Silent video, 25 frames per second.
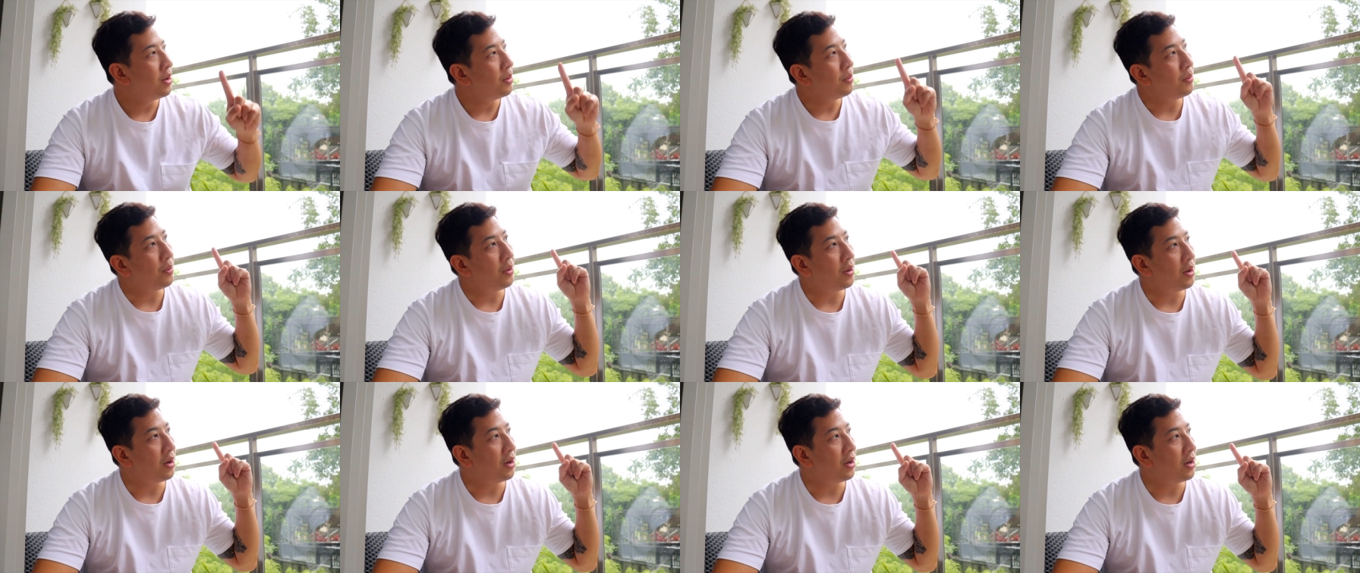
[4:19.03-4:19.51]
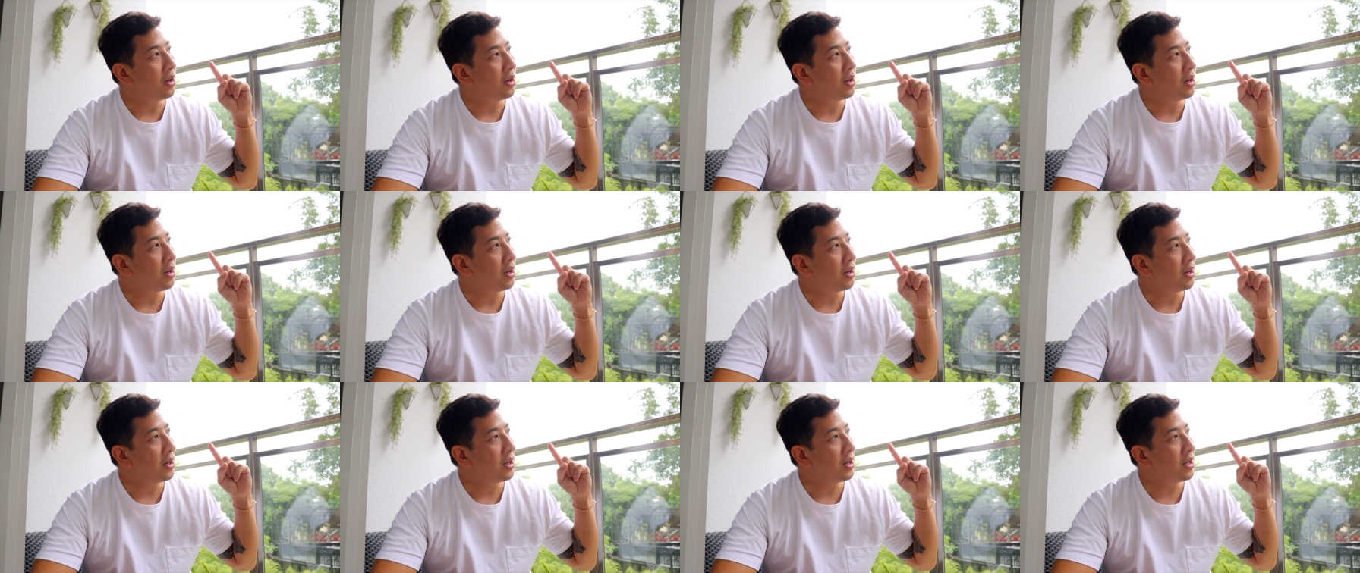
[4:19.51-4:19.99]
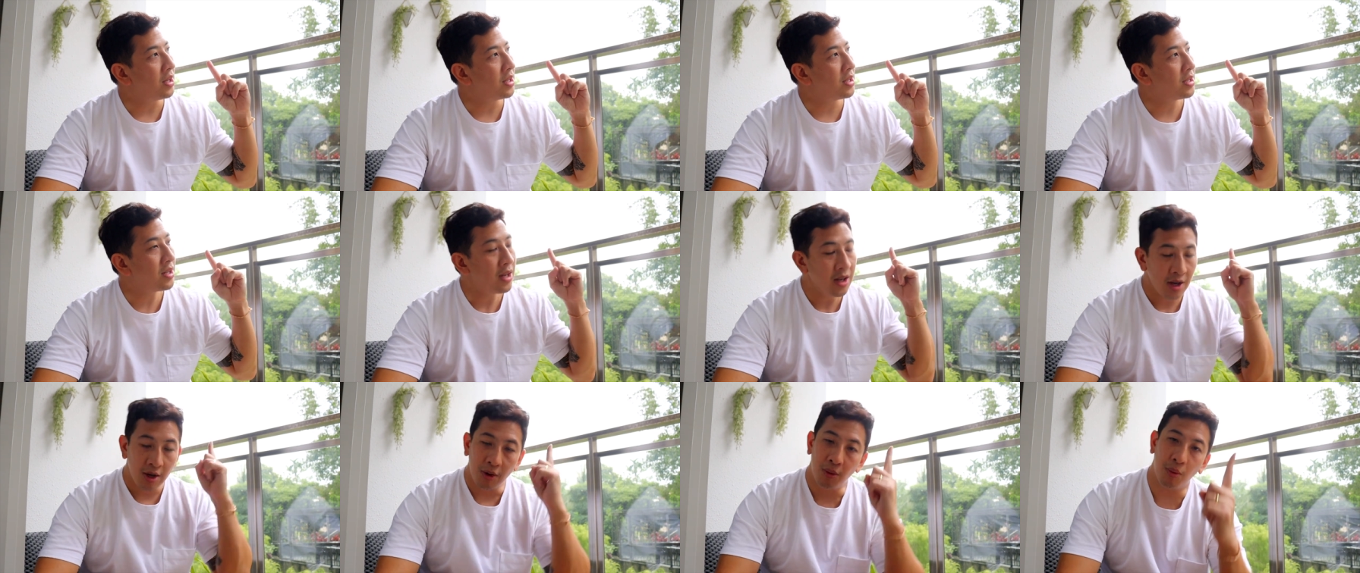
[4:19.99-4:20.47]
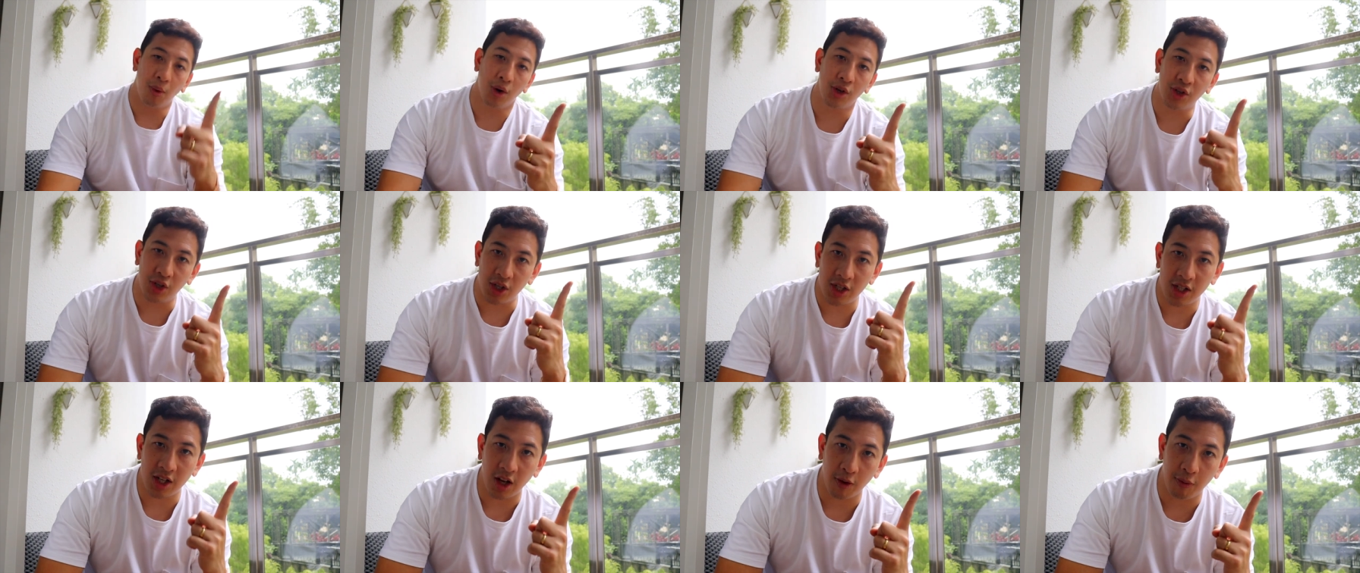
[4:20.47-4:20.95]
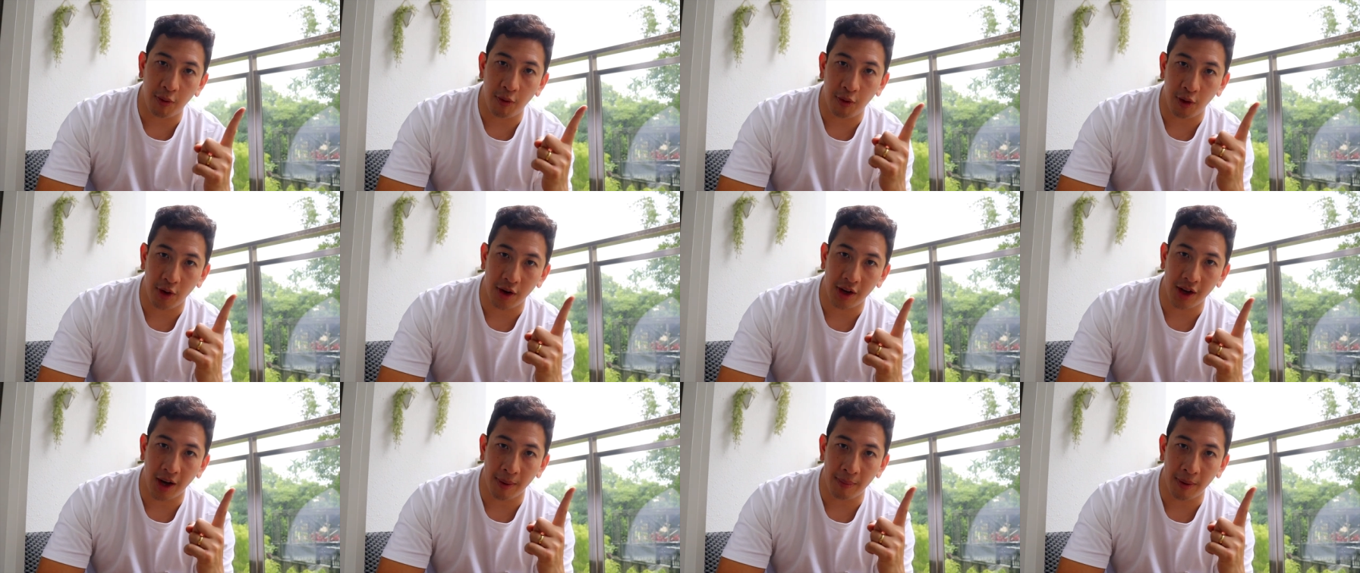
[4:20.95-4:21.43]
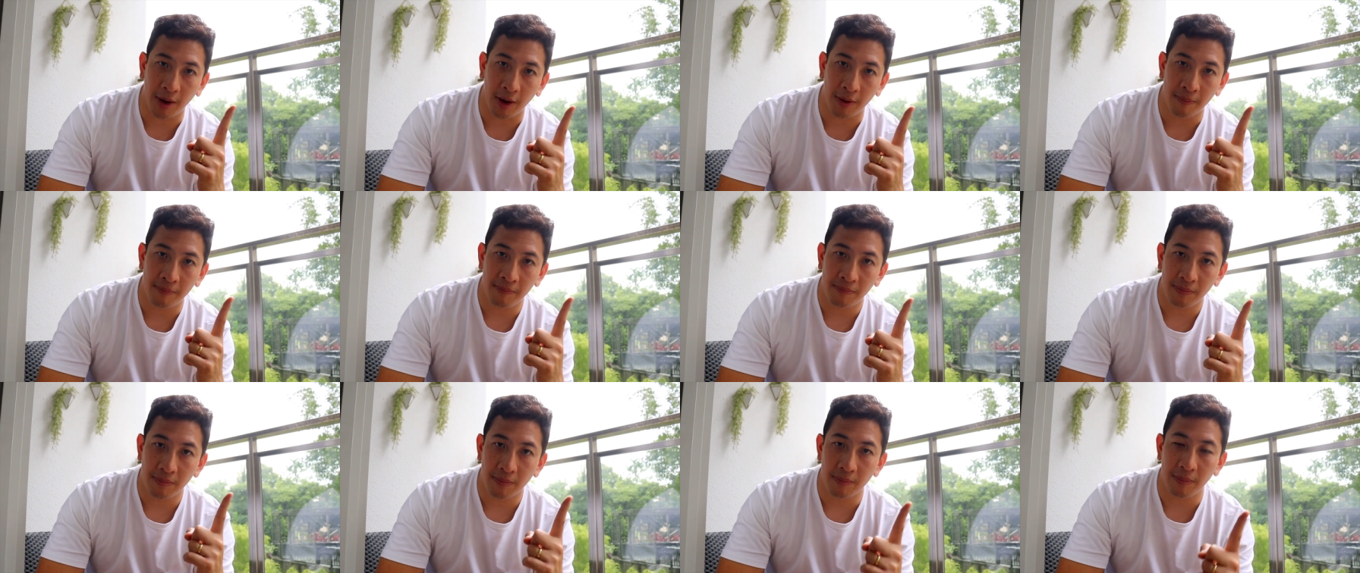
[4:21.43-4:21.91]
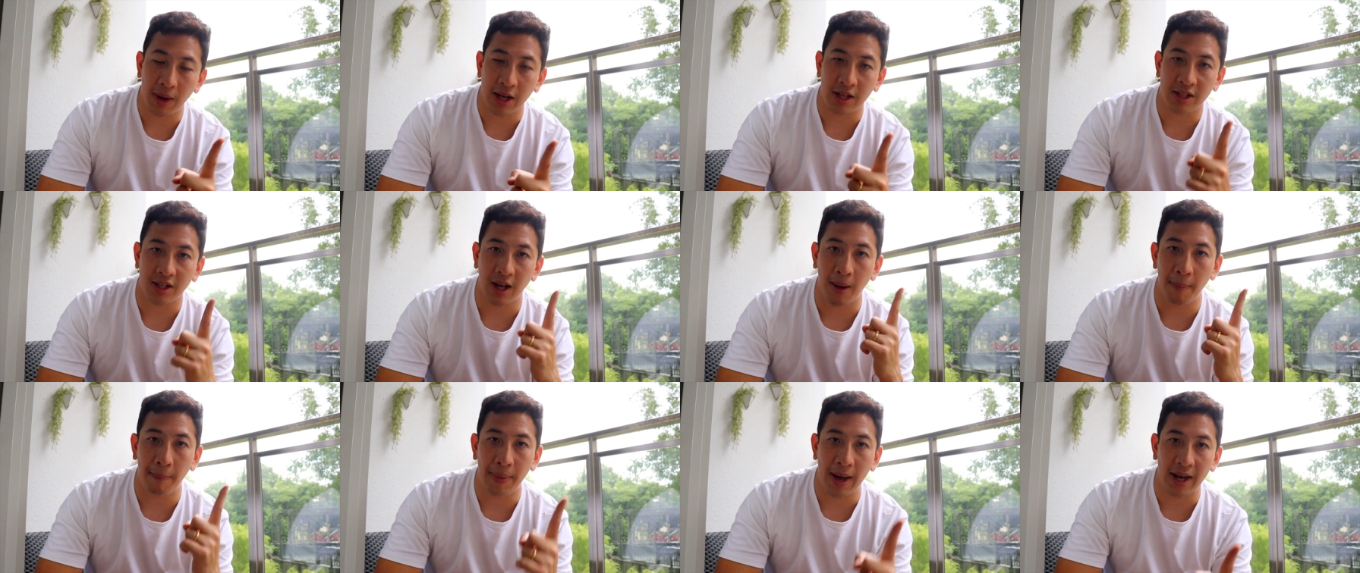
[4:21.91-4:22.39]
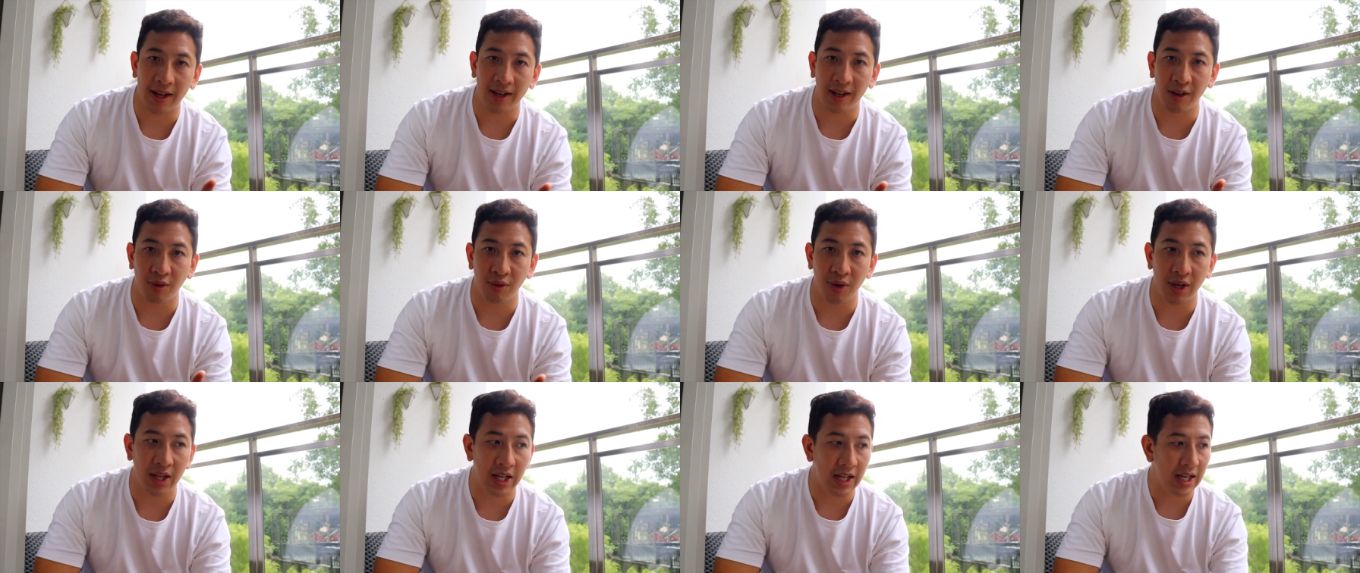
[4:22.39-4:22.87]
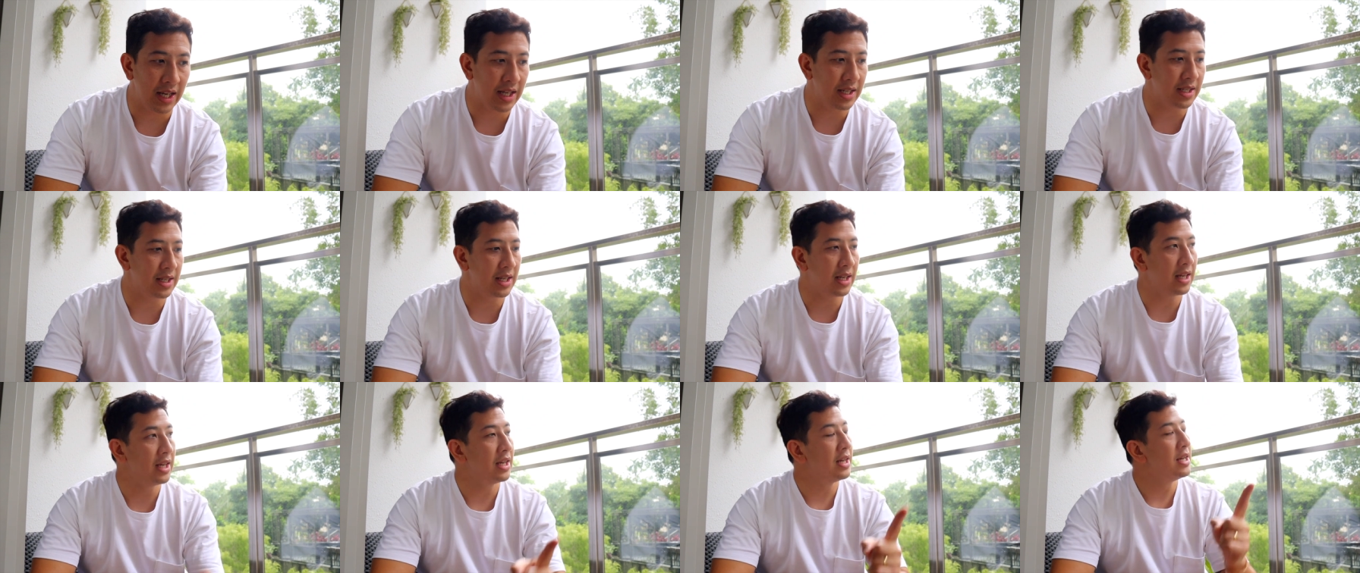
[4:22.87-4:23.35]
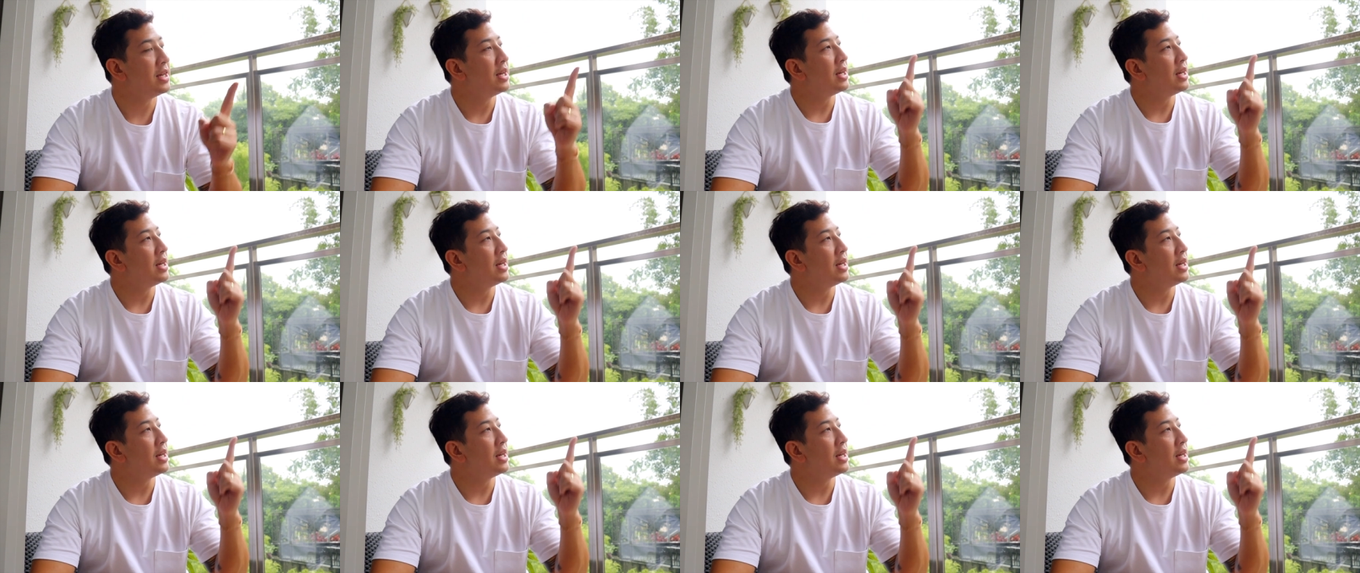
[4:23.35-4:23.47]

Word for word: was wash your stuff before you come home. Makes unpacking really easy.